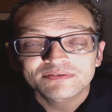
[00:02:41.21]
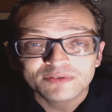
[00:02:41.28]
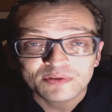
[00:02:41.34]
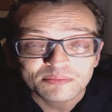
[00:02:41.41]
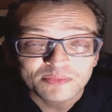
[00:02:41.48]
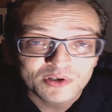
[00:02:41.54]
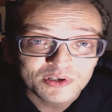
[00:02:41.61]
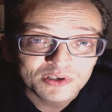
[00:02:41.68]
for
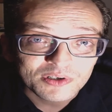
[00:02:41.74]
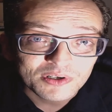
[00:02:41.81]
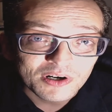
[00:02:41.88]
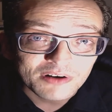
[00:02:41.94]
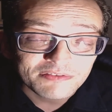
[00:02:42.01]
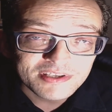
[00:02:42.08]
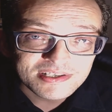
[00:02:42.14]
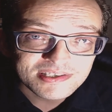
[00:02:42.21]
more
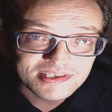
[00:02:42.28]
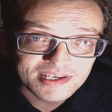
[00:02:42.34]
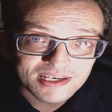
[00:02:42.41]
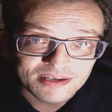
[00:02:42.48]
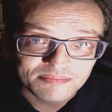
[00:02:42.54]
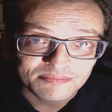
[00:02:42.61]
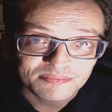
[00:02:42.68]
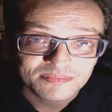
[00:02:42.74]
of the
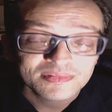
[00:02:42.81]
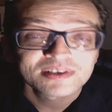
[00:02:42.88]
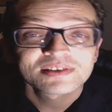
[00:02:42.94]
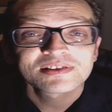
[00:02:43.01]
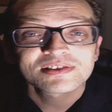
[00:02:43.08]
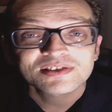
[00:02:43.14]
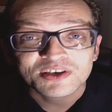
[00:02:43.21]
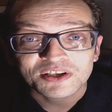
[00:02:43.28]
same.
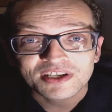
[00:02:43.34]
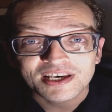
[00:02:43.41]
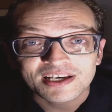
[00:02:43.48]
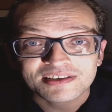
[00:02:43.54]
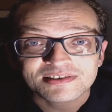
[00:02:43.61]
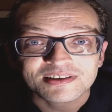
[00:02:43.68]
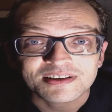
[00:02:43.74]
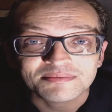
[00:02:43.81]
See you
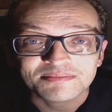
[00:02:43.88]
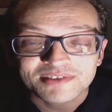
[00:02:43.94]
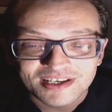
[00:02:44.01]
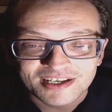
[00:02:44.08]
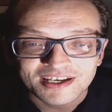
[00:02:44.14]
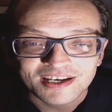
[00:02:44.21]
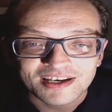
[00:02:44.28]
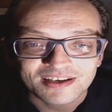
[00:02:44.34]
next time,
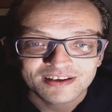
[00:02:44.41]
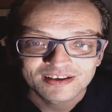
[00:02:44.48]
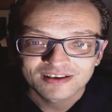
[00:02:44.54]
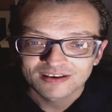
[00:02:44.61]
take care.